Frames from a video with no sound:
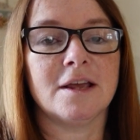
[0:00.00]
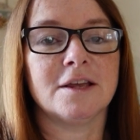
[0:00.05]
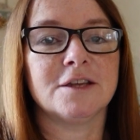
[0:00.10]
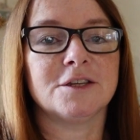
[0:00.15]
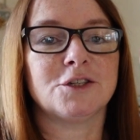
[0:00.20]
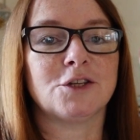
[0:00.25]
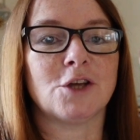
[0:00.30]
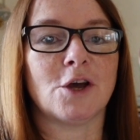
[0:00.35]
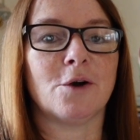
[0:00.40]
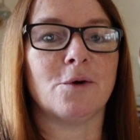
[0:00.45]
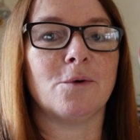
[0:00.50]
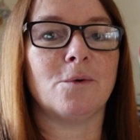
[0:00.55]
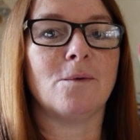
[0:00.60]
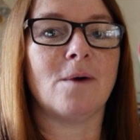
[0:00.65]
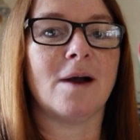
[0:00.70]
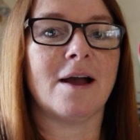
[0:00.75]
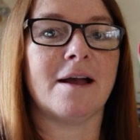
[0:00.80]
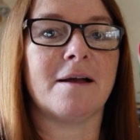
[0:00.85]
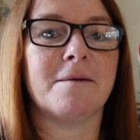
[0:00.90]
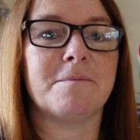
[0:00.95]
So
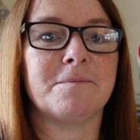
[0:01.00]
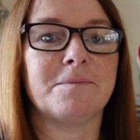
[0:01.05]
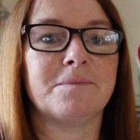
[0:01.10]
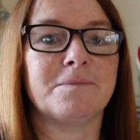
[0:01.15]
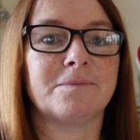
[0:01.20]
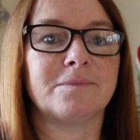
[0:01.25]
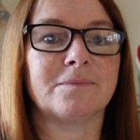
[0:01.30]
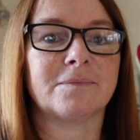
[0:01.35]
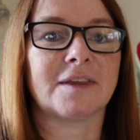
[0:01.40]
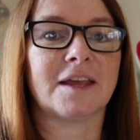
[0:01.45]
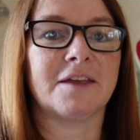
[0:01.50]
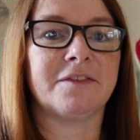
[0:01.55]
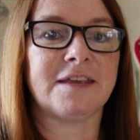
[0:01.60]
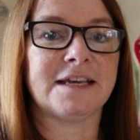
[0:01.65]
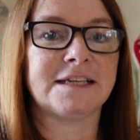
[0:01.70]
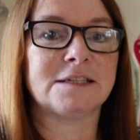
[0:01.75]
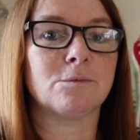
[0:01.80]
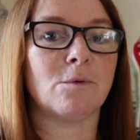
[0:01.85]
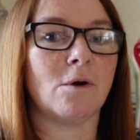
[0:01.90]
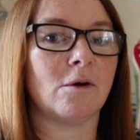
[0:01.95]

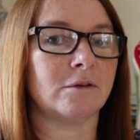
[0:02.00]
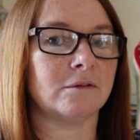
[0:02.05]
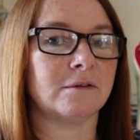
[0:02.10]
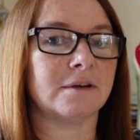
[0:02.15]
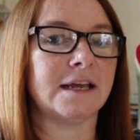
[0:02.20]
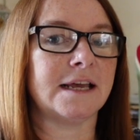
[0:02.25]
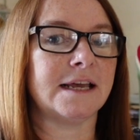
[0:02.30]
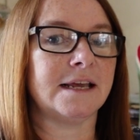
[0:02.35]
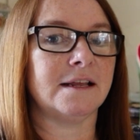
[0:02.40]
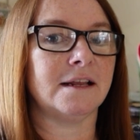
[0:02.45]
this one,